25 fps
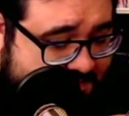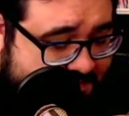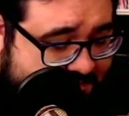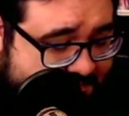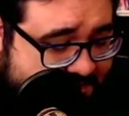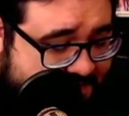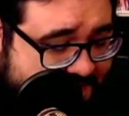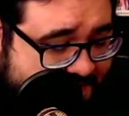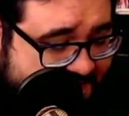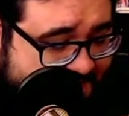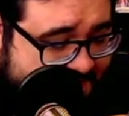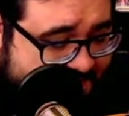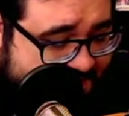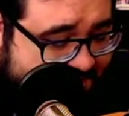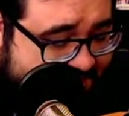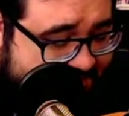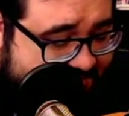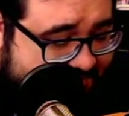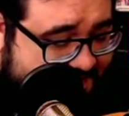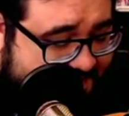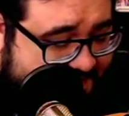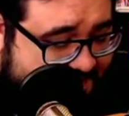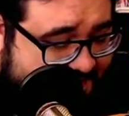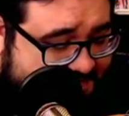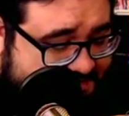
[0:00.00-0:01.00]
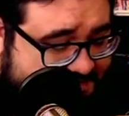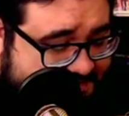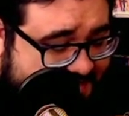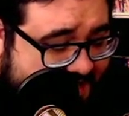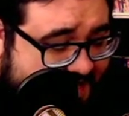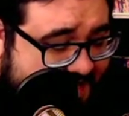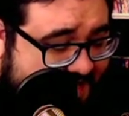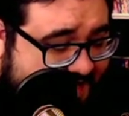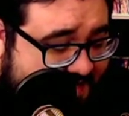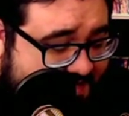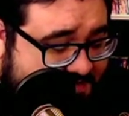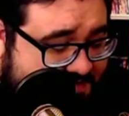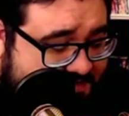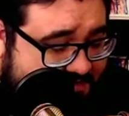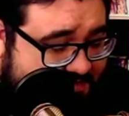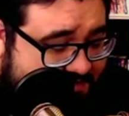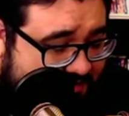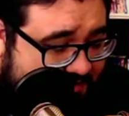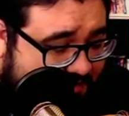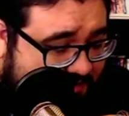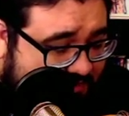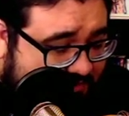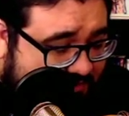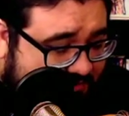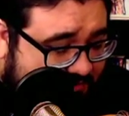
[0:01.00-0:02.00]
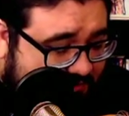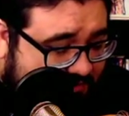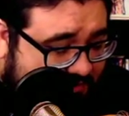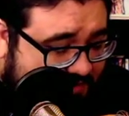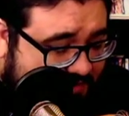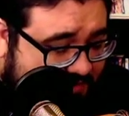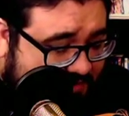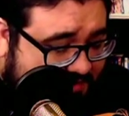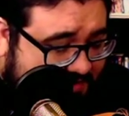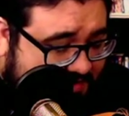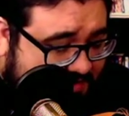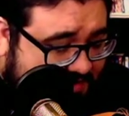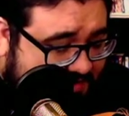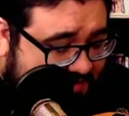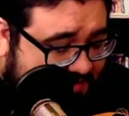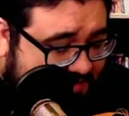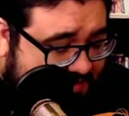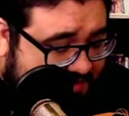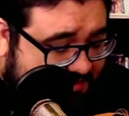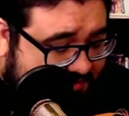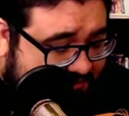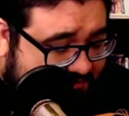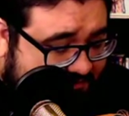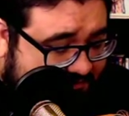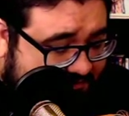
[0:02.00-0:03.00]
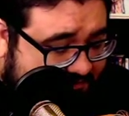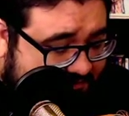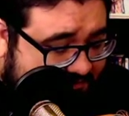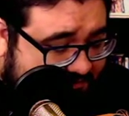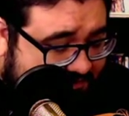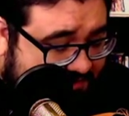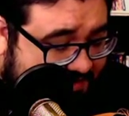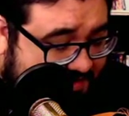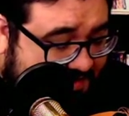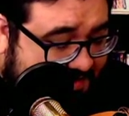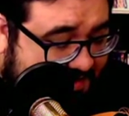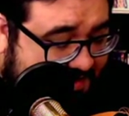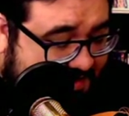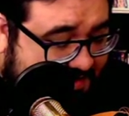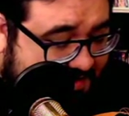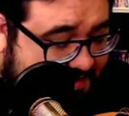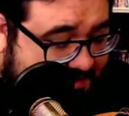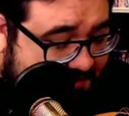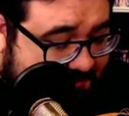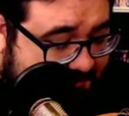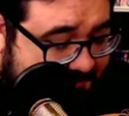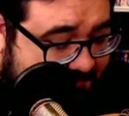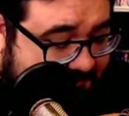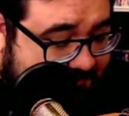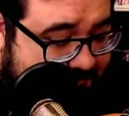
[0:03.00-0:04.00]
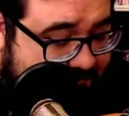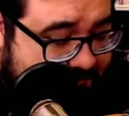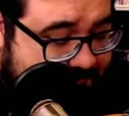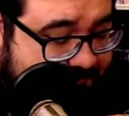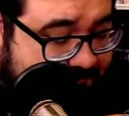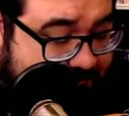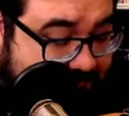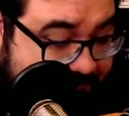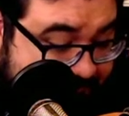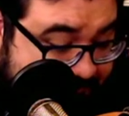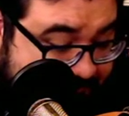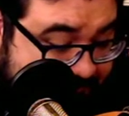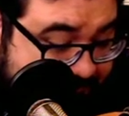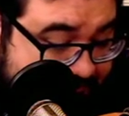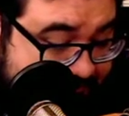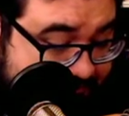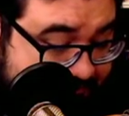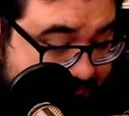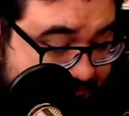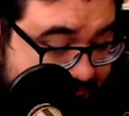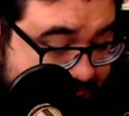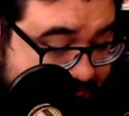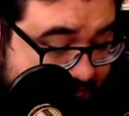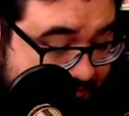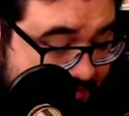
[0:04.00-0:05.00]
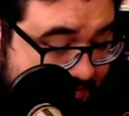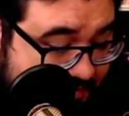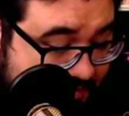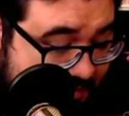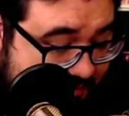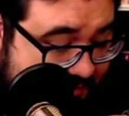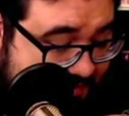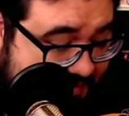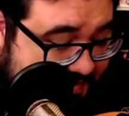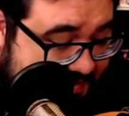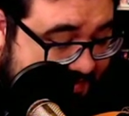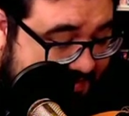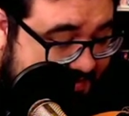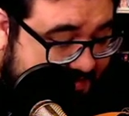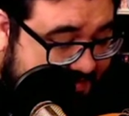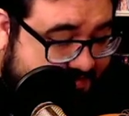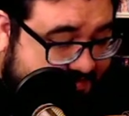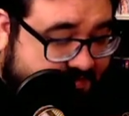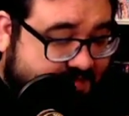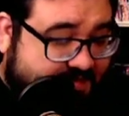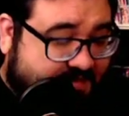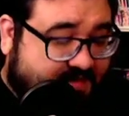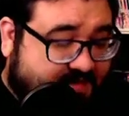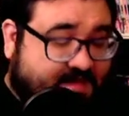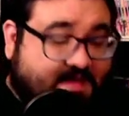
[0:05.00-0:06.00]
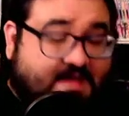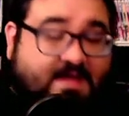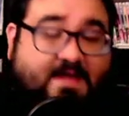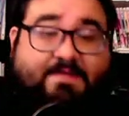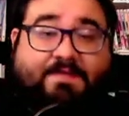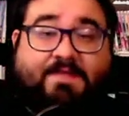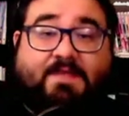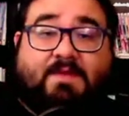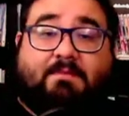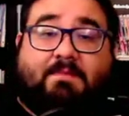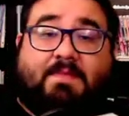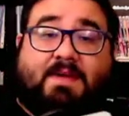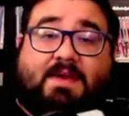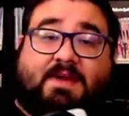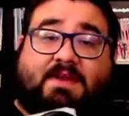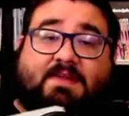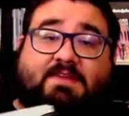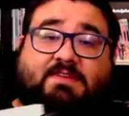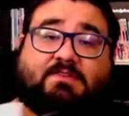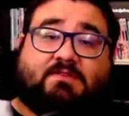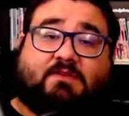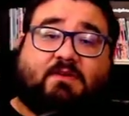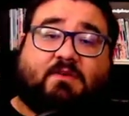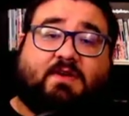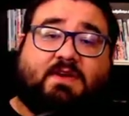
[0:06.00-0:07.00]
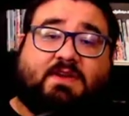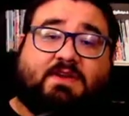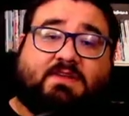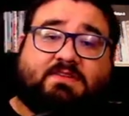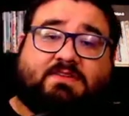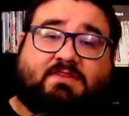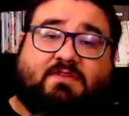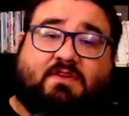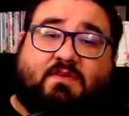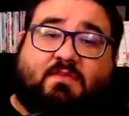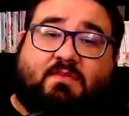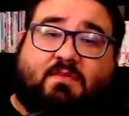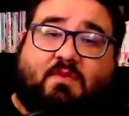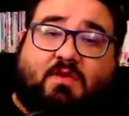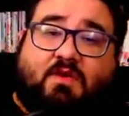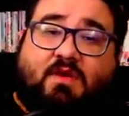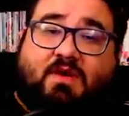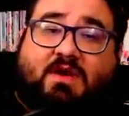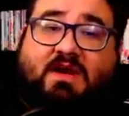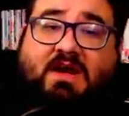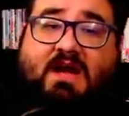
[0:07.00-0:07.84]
they changed their artwork of kind of like the mini stories to a more